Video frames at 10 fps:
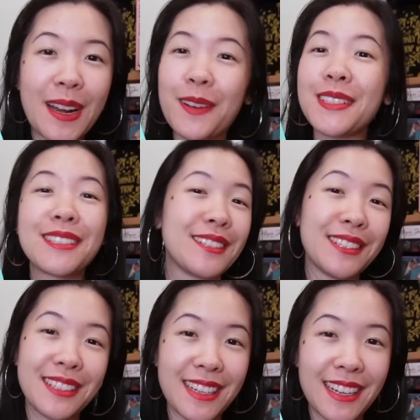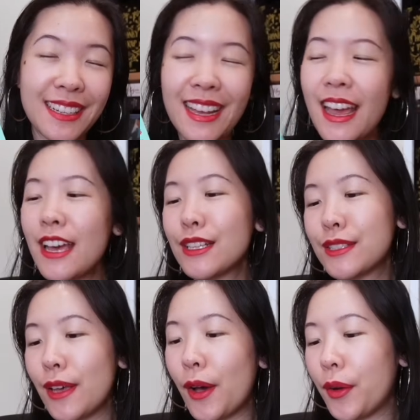when I was still a teen,
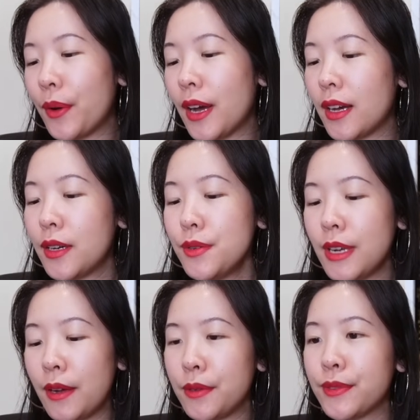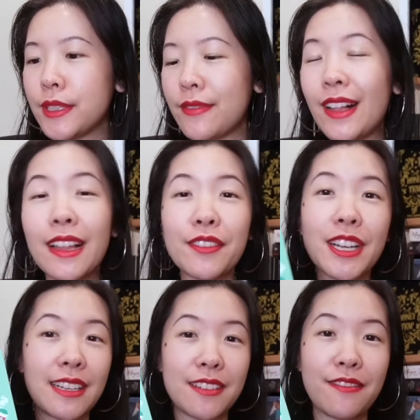so who knows if I'll ever
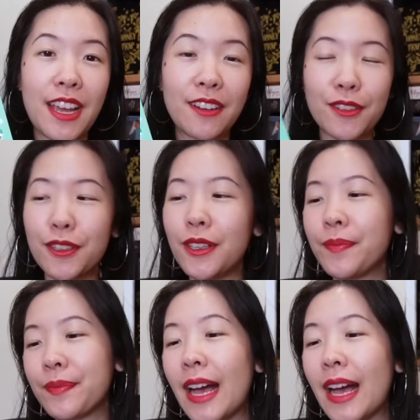get to Fangirl.